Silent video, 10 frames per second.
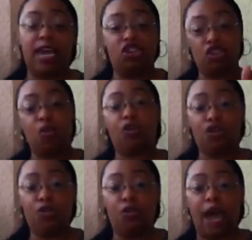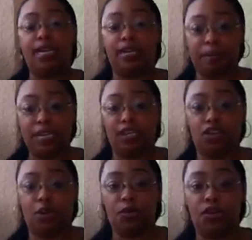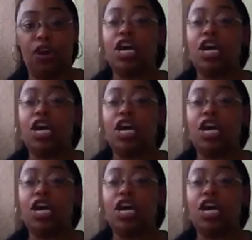And so do you as a business owner.